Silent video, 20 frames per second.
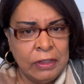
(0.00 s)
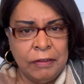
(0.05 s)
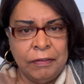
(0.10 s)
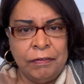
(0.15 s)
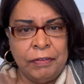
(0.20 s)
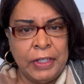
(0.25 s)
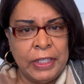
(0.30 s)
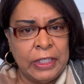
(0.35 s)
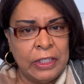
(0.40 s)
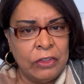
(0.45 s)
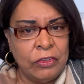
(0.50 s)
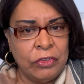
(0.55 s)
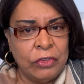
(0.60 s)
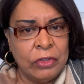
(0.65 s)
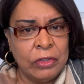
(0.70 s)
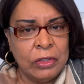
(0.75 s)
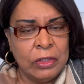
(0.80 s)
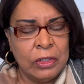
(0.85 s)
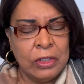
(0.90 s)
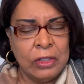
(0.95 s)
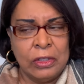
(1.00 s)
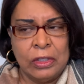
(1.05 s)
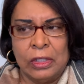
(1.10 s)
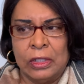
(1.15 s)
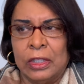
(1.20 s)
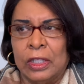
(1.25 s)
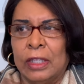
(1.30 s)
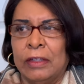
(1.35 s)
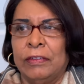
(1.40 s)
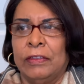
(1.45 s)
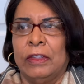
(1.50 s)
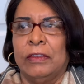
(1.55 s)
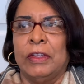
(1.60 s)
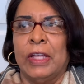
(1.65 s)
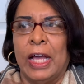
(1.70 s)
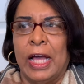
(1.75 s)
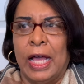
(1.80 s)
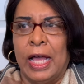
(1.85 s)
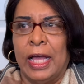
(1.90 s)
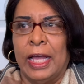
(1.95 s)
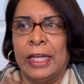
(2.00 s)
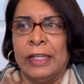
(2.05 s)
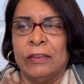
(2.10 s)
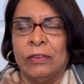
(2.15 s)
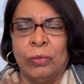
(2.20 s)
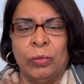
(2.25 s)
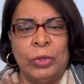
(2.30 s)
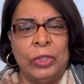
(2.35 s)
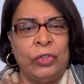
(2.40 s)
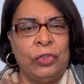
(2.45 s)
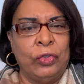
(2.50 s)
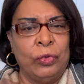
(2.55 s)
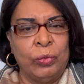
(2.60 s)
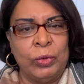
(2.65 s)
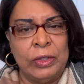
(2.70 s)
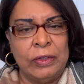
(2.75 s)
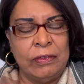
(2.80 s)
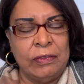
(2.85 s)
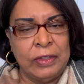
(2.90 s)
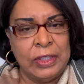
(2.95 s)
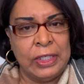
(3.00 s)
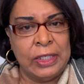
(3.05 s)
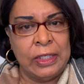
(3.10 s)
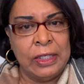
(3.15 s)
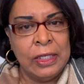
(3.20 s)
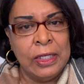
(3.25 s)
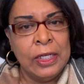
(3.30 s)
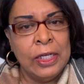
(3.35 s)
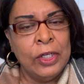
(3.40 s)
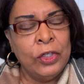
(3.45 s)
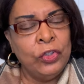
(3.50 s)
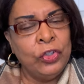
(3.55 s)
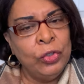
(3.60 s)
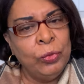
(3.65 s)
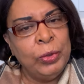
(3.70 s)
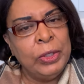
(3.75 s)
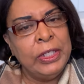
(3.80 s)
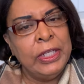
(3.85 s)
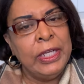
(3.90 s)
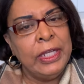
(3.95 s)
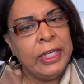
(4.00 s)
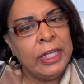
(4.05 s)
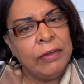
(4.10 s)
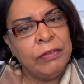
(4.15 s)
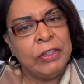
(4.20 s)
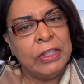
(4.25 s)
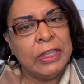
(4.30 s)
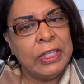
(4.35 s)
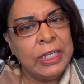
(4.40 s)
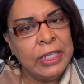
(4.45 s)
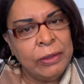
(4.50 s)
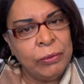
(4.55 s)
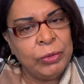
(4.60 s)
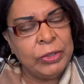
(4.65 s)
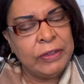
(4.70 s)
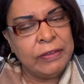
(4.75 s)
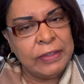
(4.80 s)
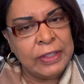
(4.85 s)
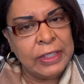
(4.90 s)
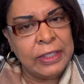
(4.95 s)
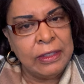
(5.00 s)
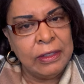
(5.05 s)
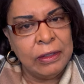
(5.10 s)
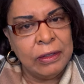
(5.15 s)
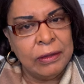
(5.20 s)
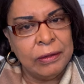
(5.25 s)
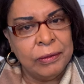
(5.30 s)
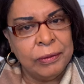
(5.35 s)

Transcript: of the flesh, the lust of the eyes, what do we see? Do we need everything we see?